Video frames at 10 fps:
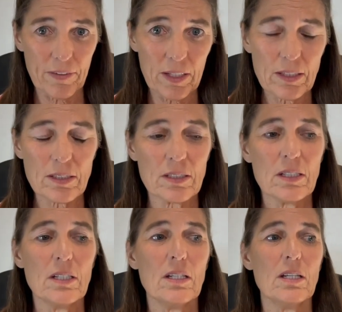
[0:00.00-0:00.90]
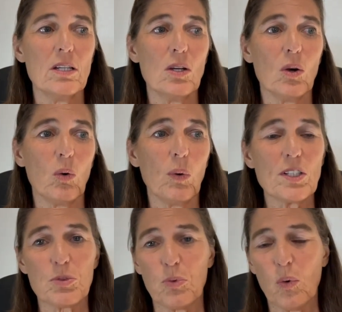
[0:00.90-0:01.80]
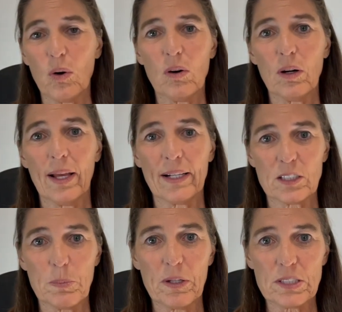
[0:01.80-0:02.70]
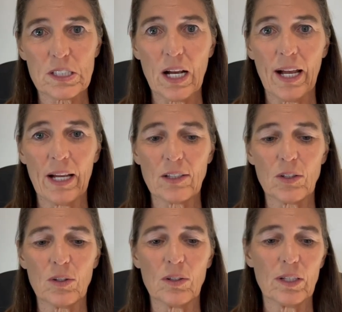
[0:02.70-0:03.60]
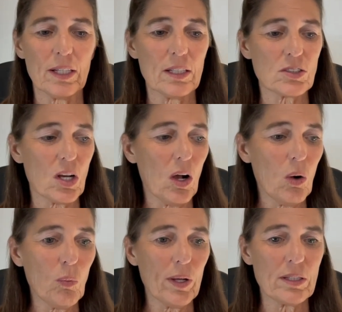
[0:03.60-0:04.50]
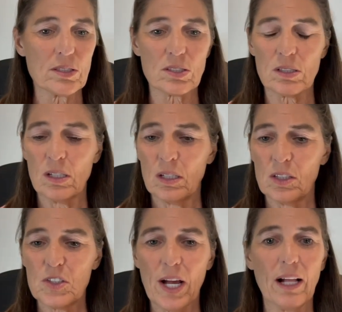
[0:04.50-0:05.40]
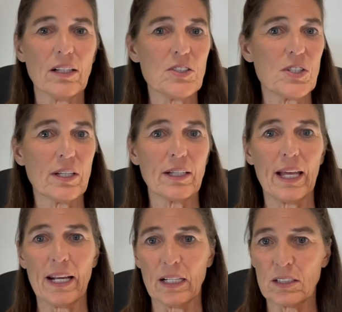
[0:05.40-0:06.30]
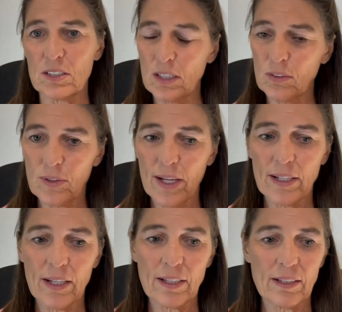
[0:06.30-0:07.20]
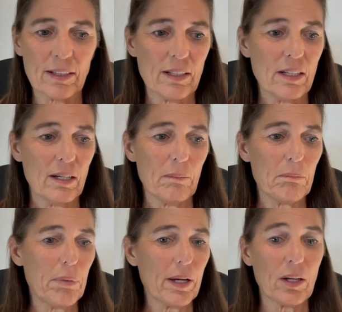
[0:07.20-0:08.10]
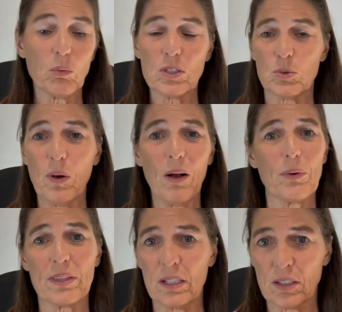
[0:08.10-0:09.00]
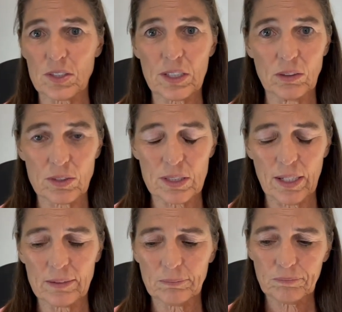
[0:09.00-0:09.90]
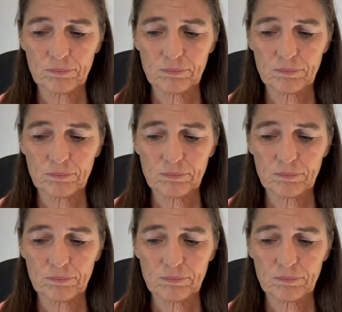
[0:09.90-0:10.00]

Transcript: feet, which for an experienced kayaker is always challenging and exhilarating, but it was well within our skill set.